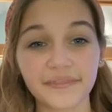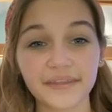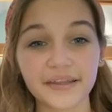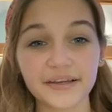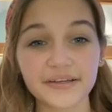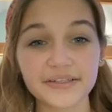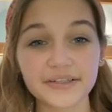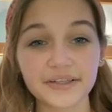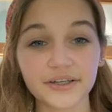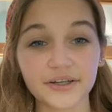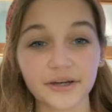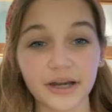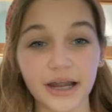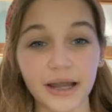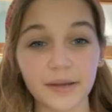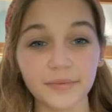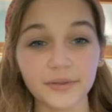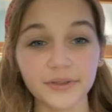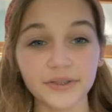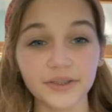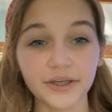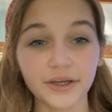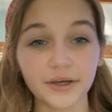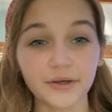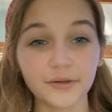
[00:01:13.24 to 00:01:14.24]
There's a
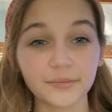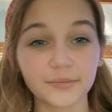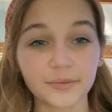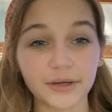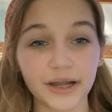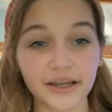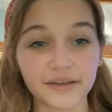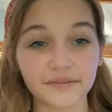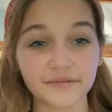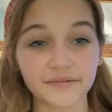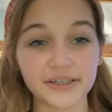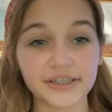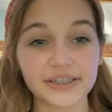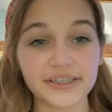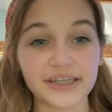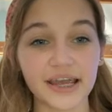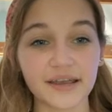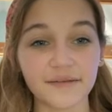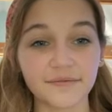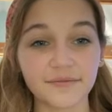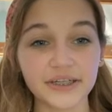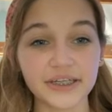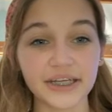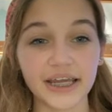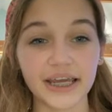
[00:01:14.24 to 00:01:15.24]
grab-and-go breakfast
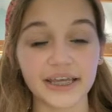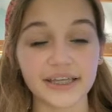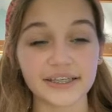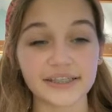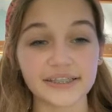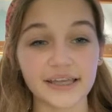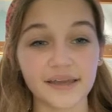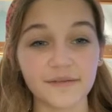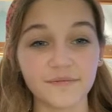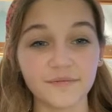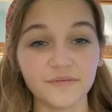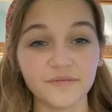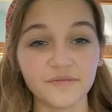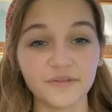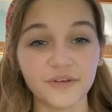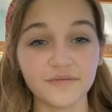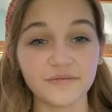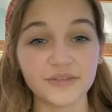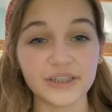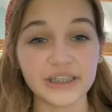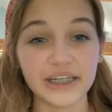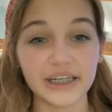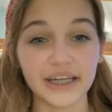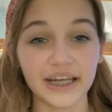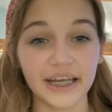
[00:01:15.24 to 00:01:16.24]
every day at
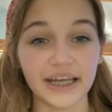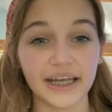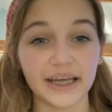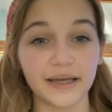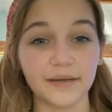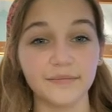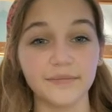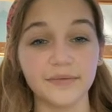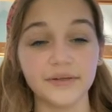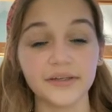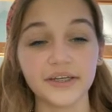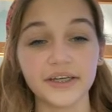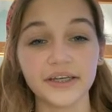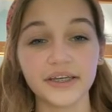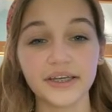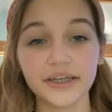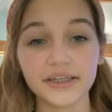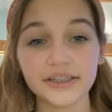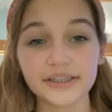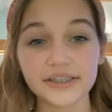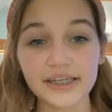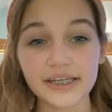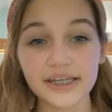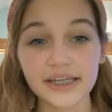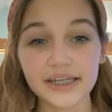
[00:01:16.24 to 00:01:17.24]
7.15 a.m.
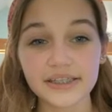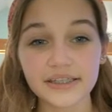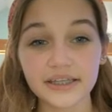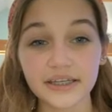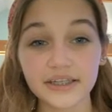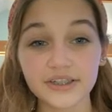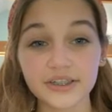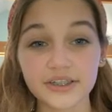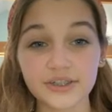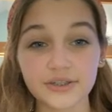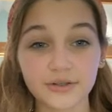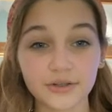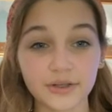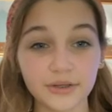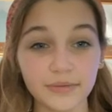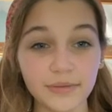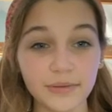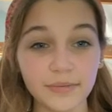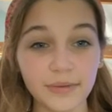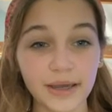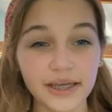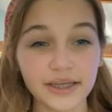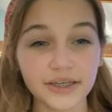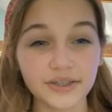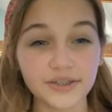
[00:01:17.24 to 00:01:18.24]
Today's lunch is
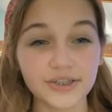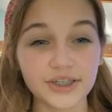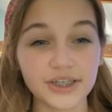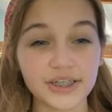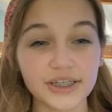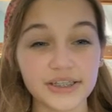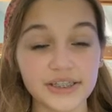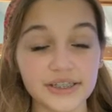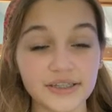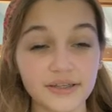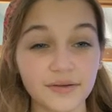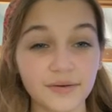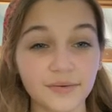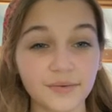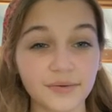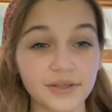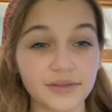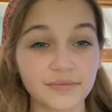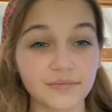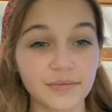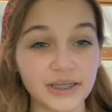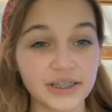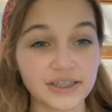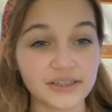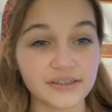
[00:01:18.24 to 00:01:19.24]
creamy mac and cheese
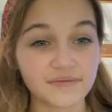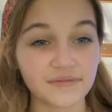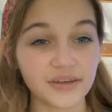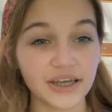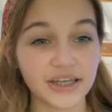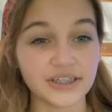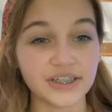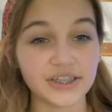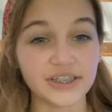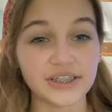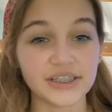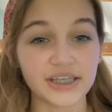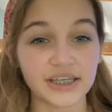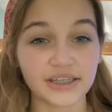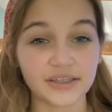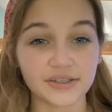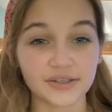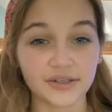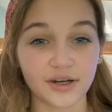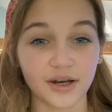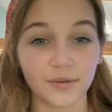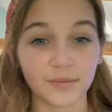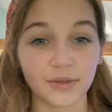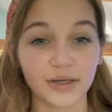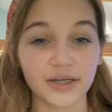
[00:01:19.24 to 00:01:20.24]
with mixed veggies and
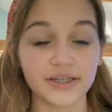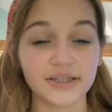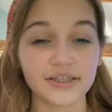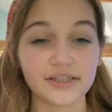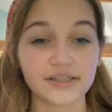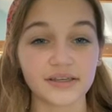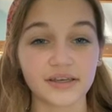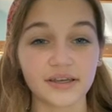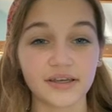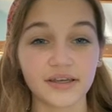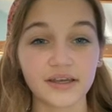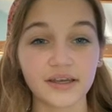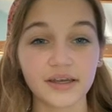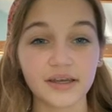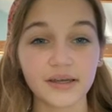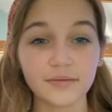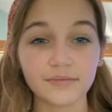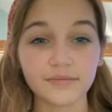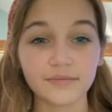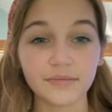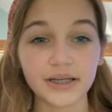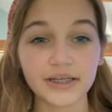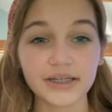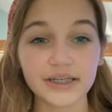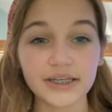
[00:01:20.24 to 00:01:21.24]
strawberries.
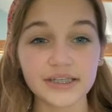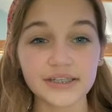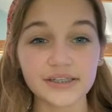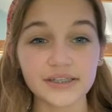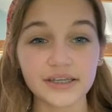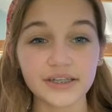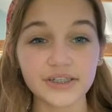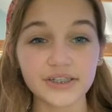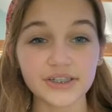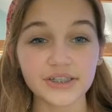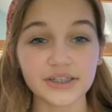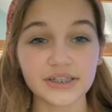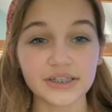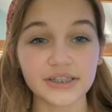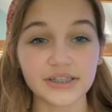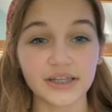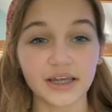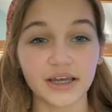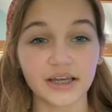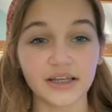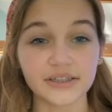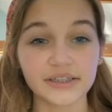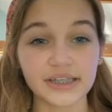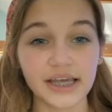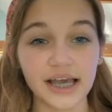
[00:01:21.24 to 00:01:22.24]
Monday's lunch is
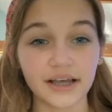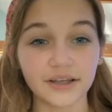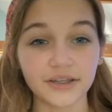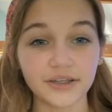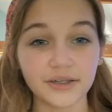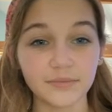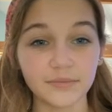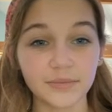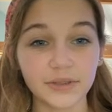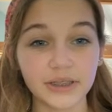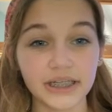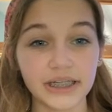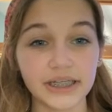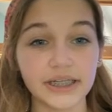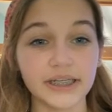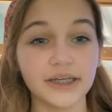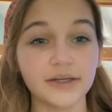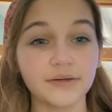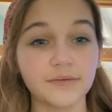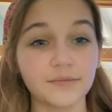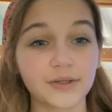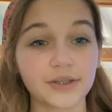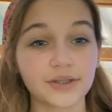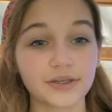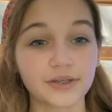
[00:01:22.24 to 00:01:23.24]
Italian
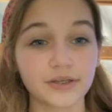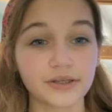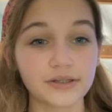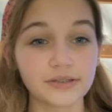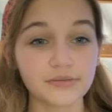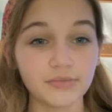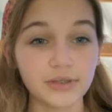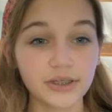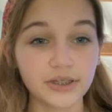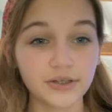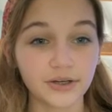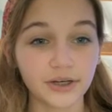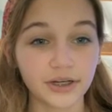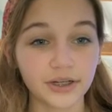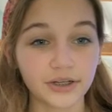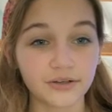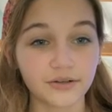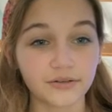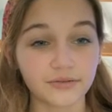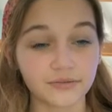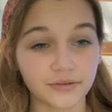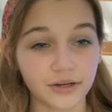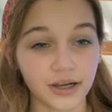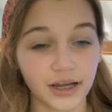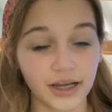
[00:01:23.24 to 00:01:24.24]
panini with crispy
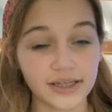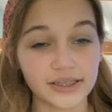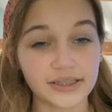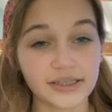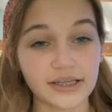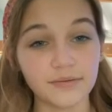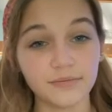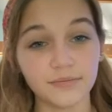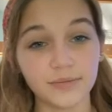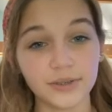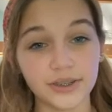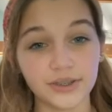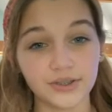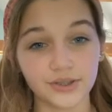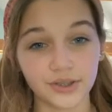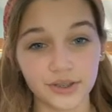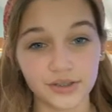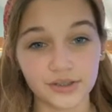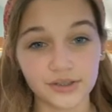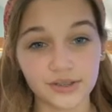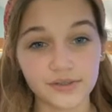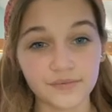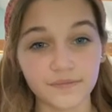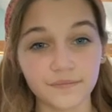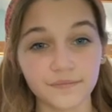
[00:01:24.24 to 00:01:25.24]
crinkle fries and
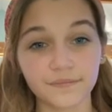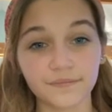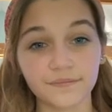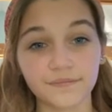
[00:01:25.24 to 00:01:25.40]
peaches.